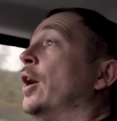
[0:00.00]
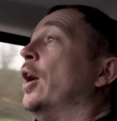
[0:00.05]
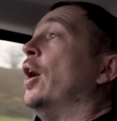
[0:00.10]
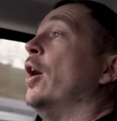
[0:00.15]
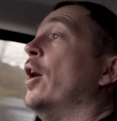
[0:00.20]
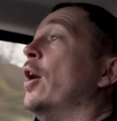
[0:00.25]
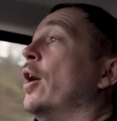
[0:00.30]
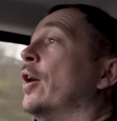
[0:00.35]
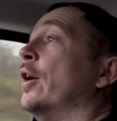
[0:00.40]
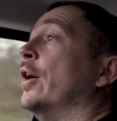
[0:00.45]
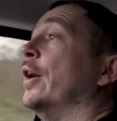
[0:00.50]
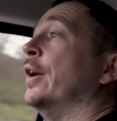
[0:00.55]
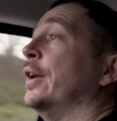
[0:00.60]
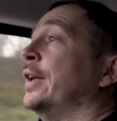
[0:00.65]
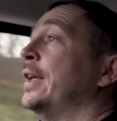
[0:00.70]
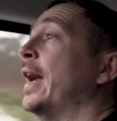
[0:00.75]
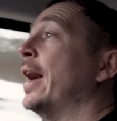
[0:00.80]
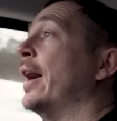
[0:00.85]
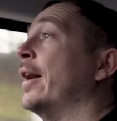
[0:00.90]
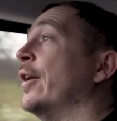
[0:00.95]
Oh,
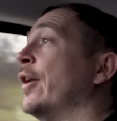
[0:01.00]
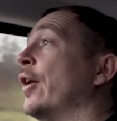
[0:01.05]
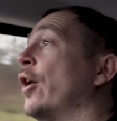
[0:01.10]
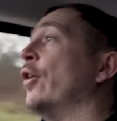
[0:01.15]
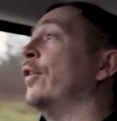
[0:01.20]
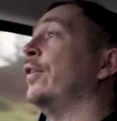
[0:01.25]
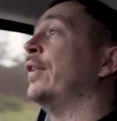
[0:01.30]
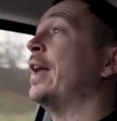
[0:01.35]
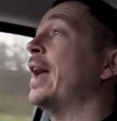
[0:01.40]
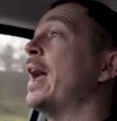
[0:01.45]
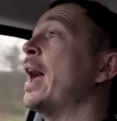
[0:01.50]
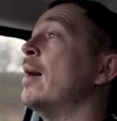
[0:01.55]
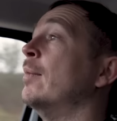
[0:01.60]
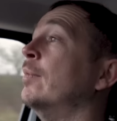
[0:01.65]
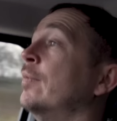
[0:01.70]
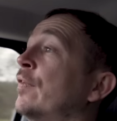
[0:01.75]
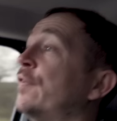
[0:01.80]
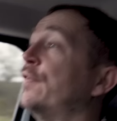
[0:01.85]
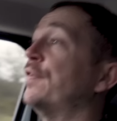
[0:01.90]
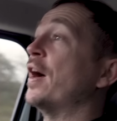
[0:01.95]
yeah, on the
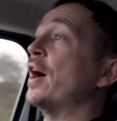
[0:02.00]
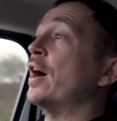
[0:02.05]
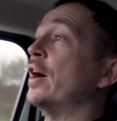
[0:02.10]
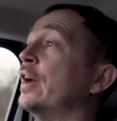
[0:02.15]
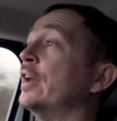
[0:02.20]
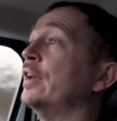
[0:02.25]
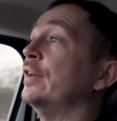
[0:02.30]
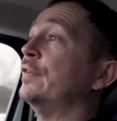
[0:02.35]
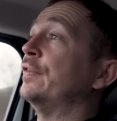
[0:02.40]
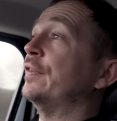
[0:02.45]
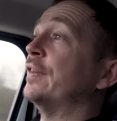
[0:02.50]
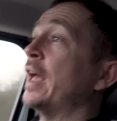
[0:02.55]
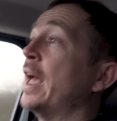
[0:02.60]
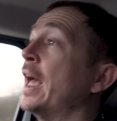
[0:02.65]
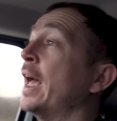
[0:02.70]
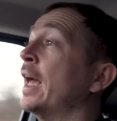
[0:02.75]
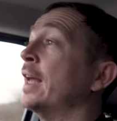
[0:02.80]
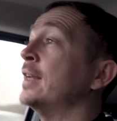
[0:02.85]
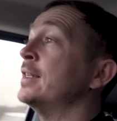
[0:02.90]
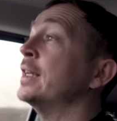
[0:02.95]
M5,
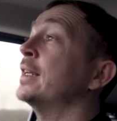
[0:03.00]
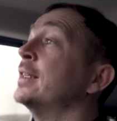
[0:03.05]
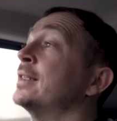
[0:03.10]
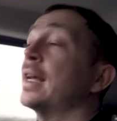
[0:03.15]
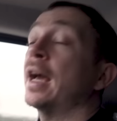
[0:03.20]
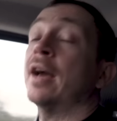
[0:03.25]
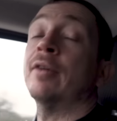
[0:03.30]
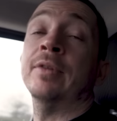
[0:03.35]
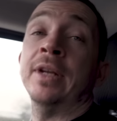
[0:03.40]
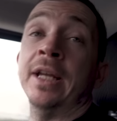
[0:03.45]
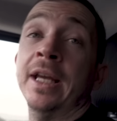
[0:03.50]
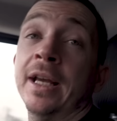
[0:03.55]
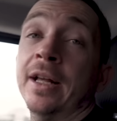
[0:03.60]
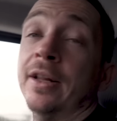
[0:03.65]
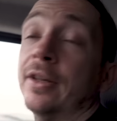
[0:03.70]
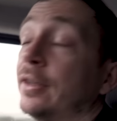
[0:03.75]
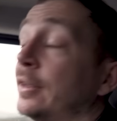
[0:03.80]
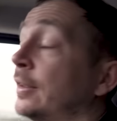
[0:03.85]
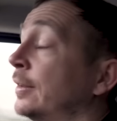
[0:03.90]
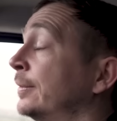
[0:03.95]
heading
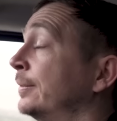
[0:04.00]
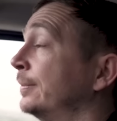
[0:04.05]
downhill.